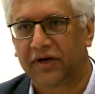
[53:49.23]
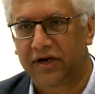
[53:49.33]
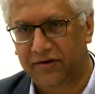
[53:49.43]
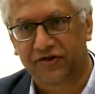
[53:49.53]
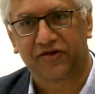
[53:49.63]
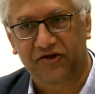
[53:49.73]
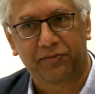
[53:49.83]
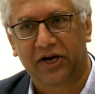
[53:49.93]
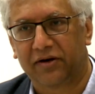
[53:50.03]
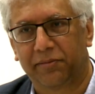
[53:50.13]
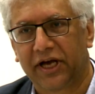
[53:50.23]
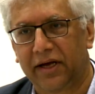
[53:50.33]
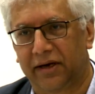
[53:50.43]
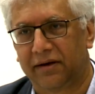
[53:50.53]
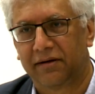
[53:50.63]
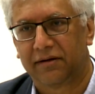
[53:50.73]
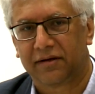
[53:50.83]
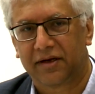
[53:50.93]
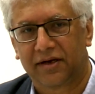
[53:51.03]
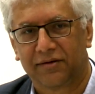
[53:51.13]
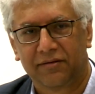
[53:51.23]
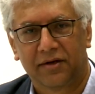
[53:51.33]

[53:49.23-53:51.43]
here is despair and pain. You know?